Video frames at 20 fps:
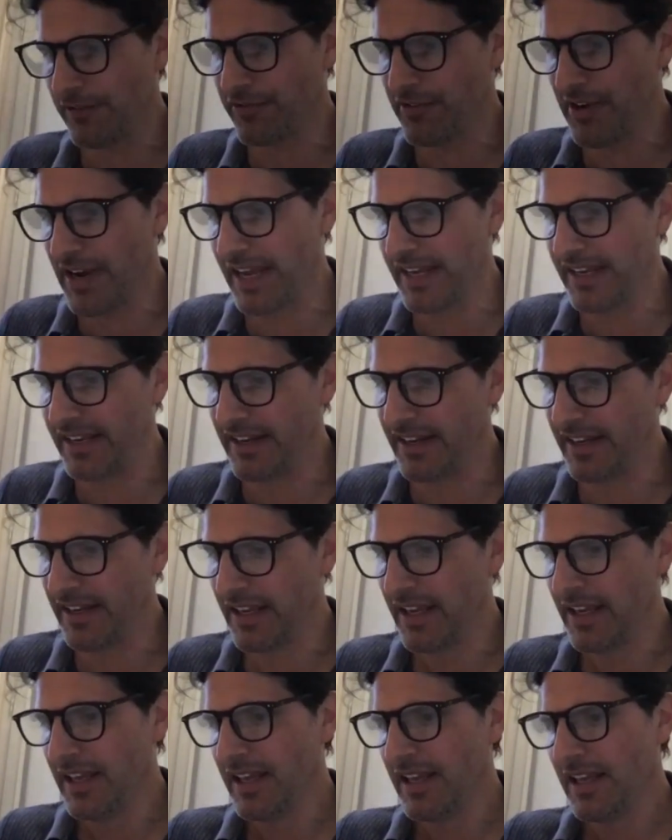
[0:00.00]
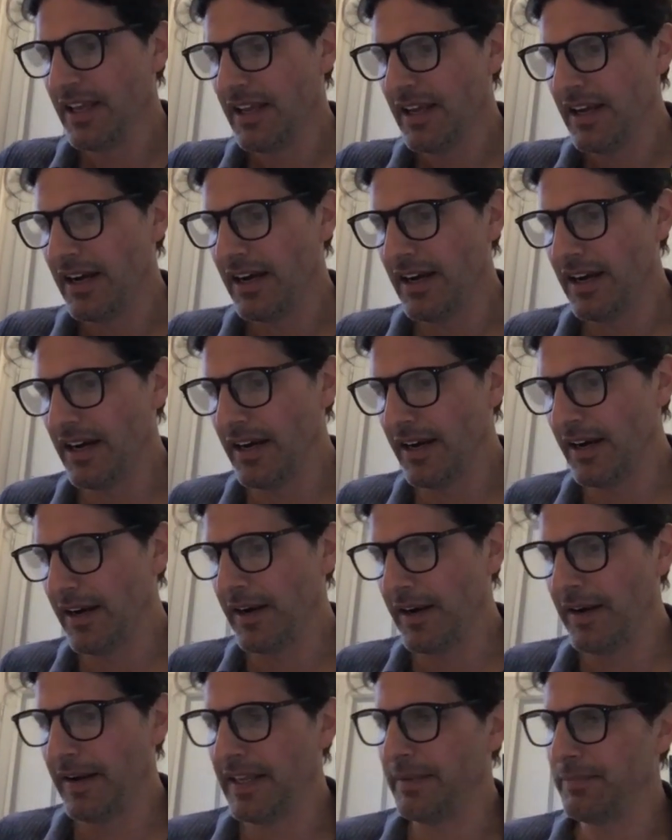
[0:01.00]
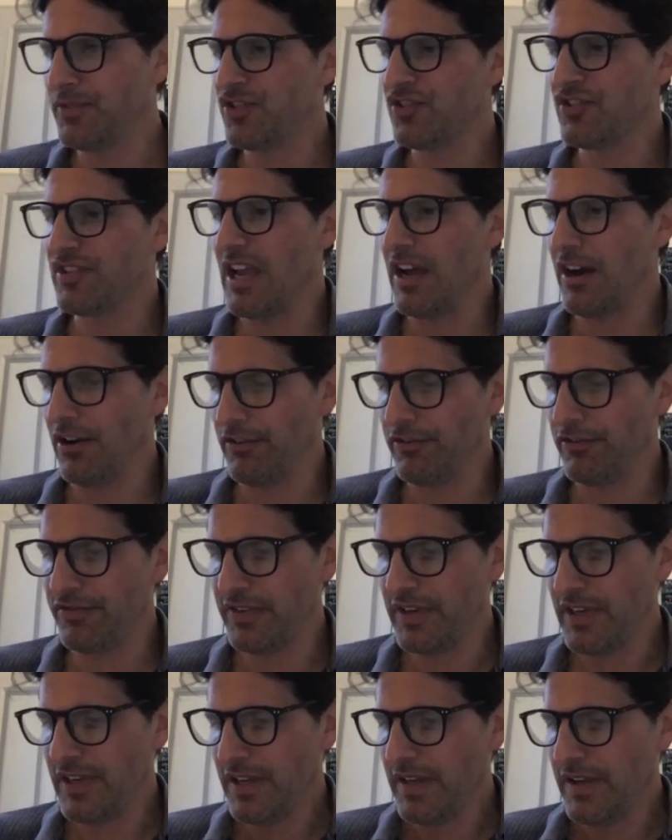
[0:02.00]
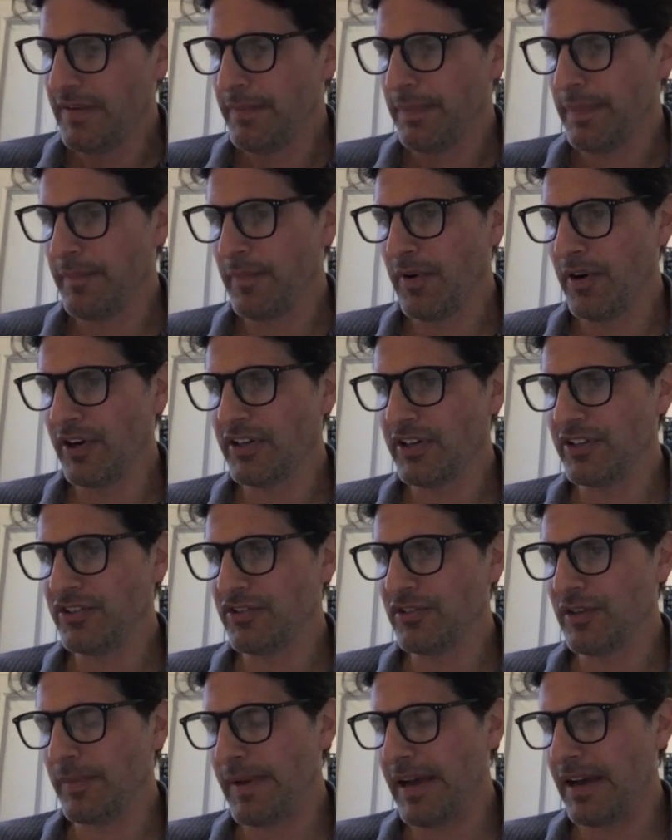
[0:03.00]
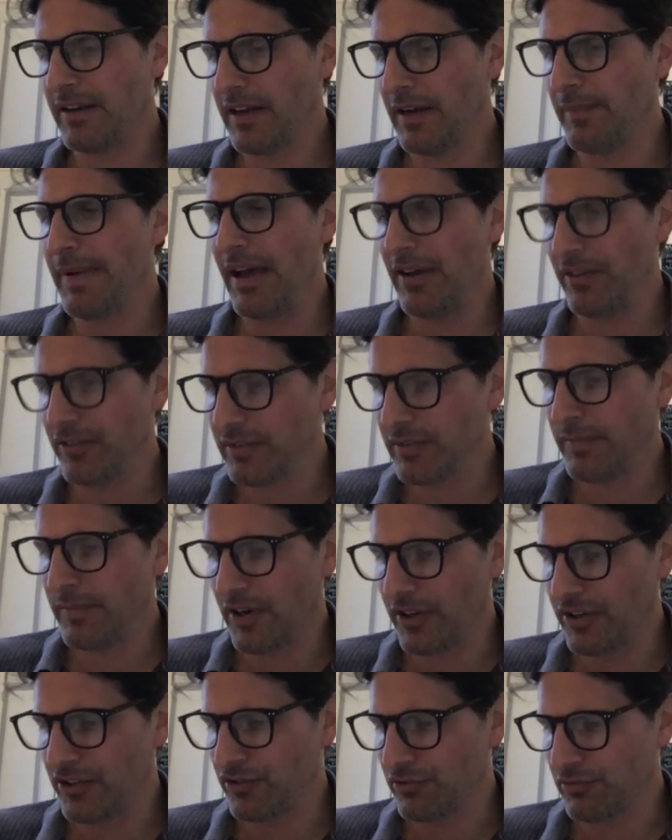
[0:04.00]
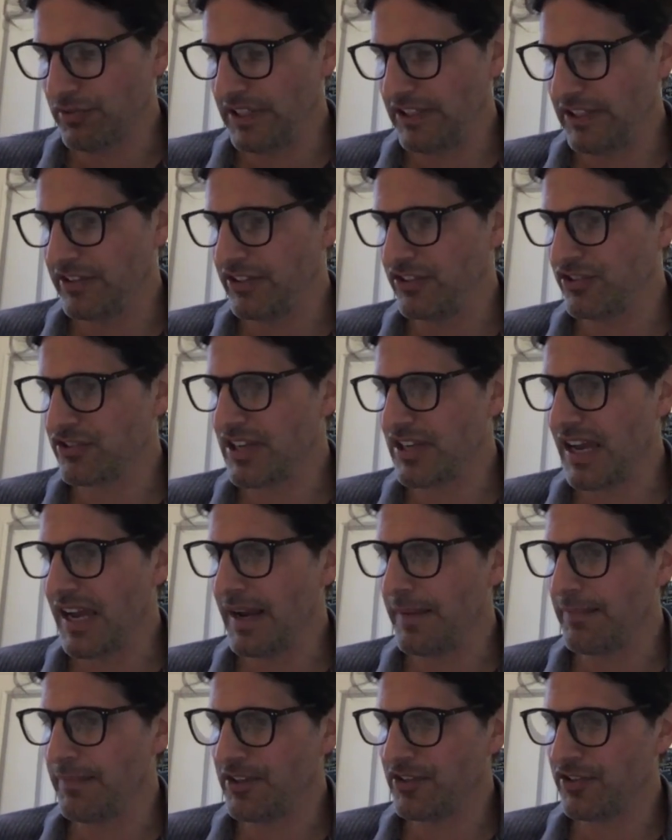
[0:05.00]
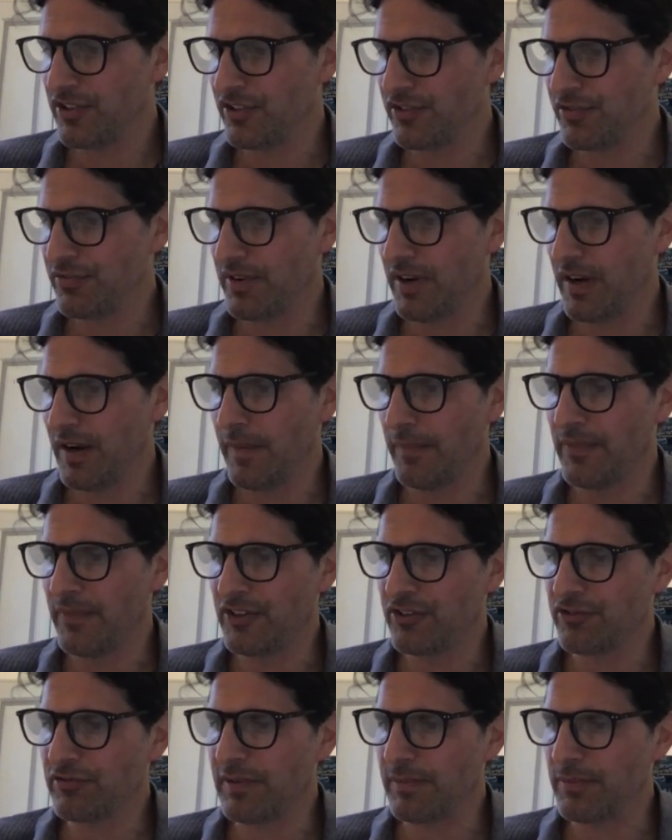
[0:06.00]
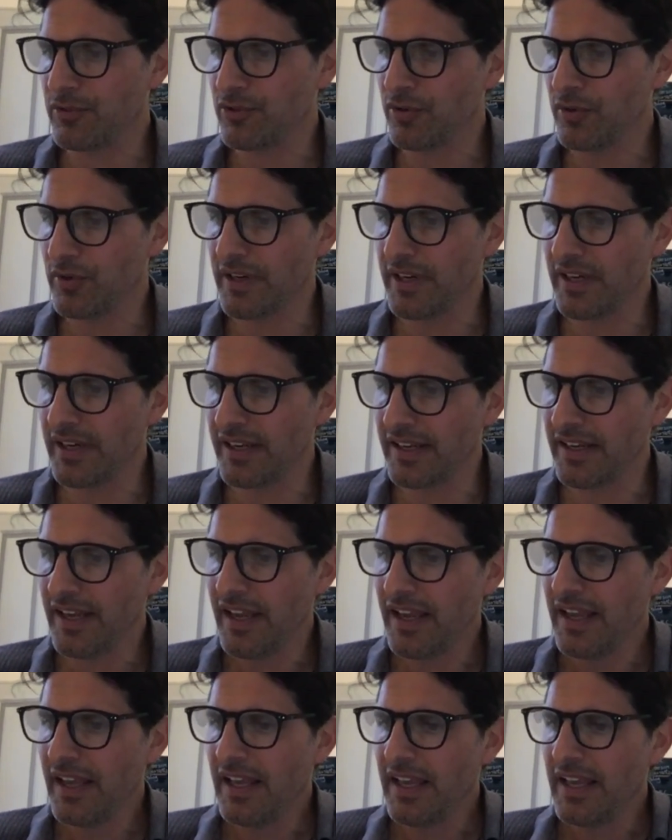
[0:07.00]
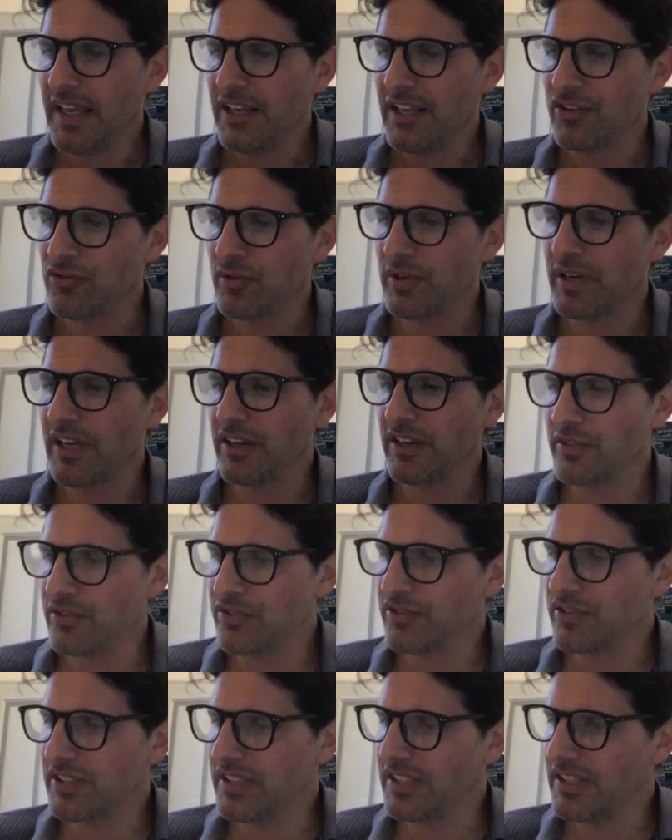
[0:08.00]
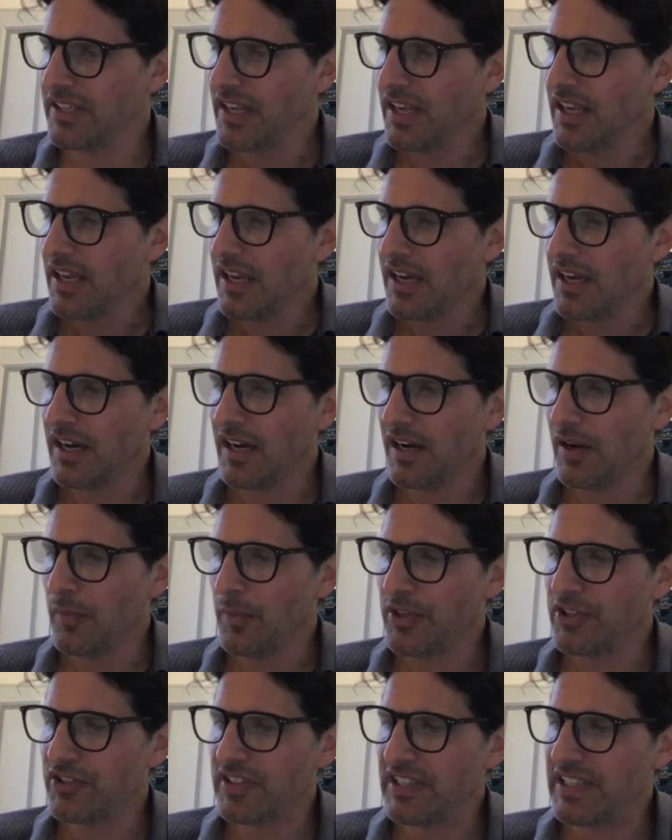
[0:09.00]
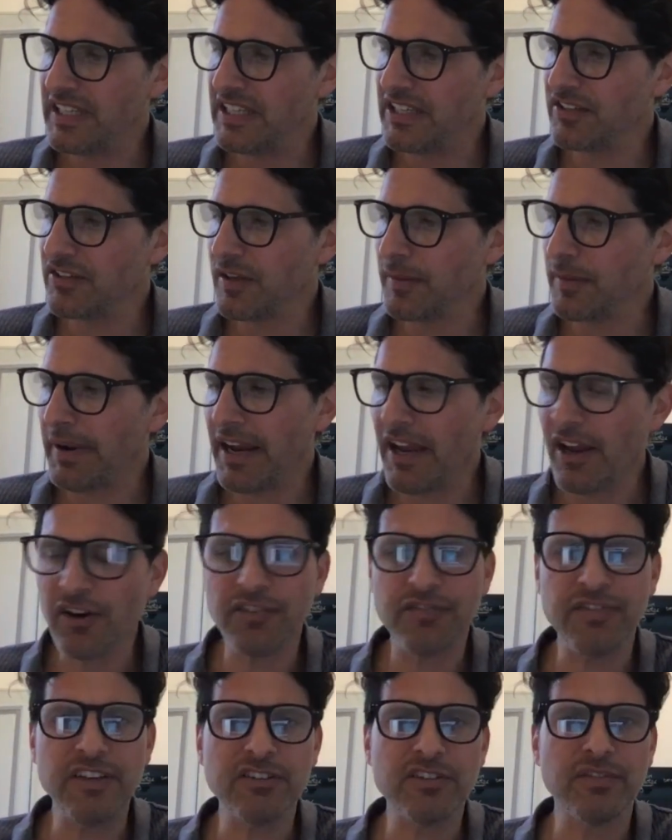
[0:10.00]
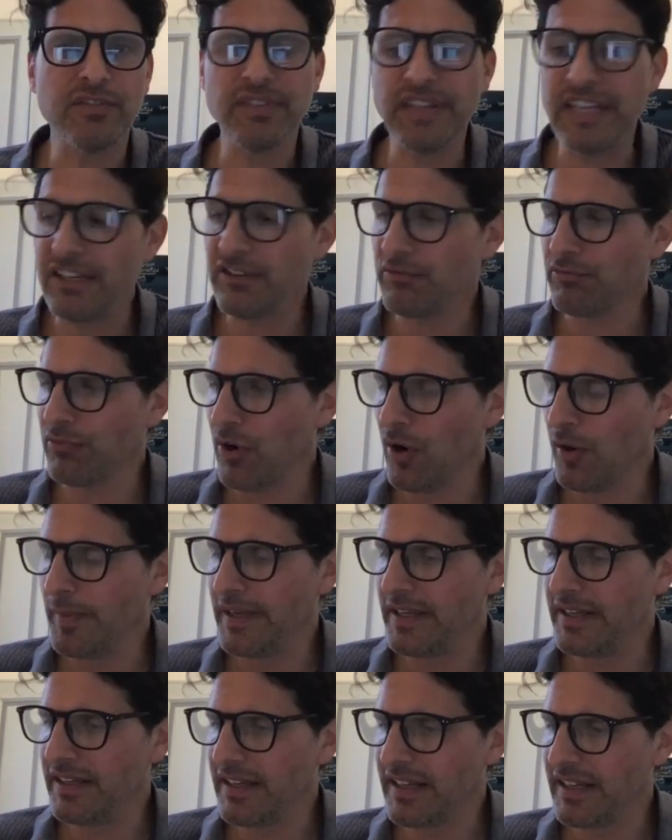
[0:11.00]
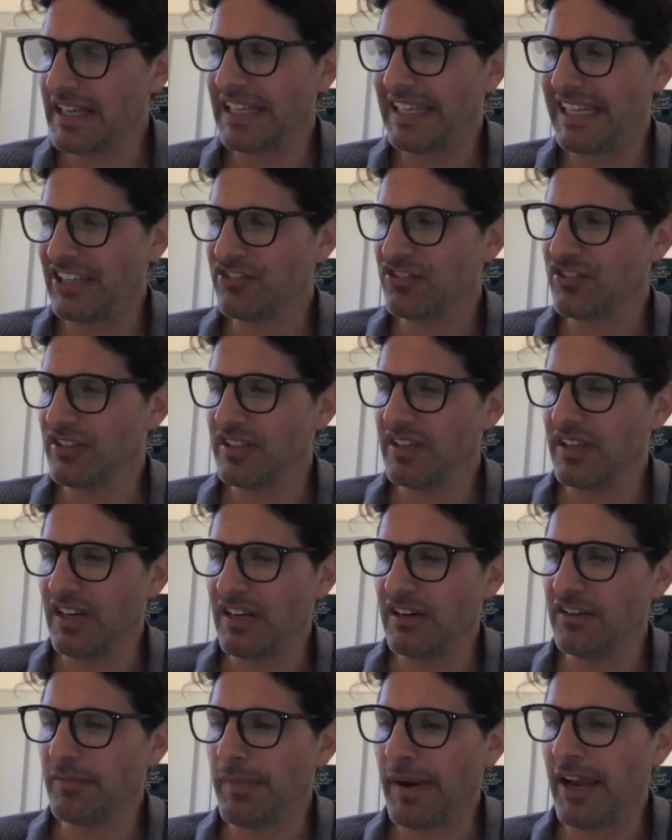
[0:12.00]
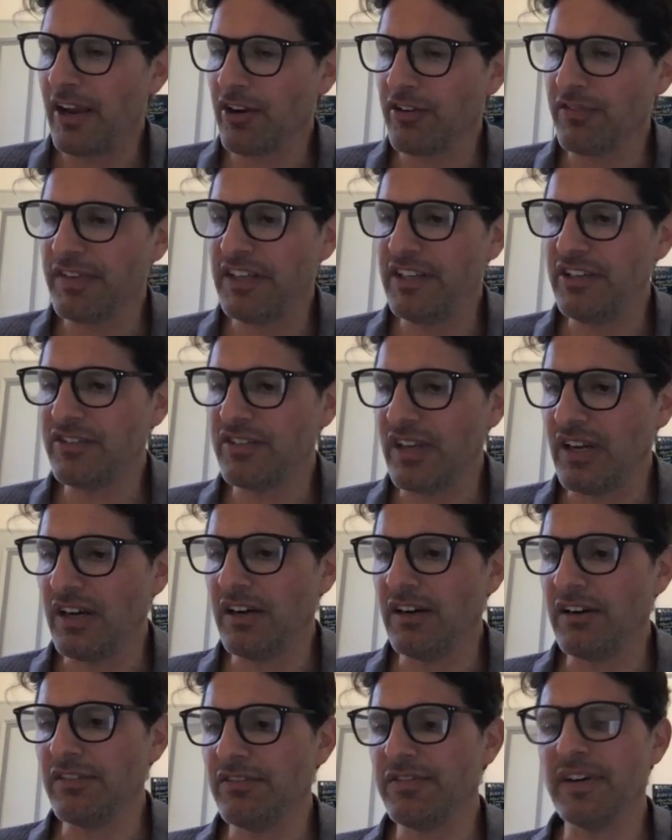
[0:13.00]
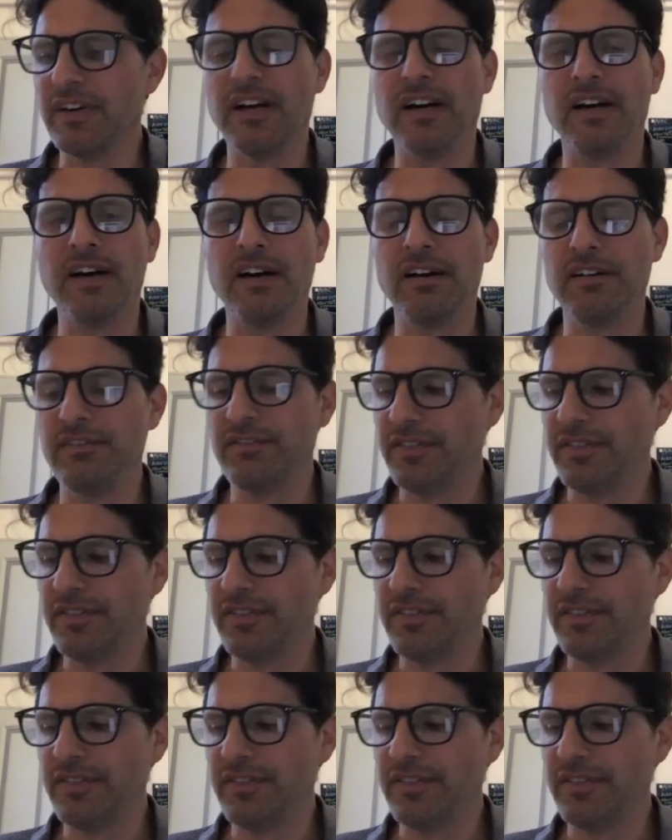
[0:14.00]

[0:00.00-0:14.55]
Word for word: friend uh, himself, Marcus, about, about Marcus Aurelius in his time. This is from the Scriptores Historiae Augusti, uh, which is uh, biographies of late Roman, a collection of biographies of uh,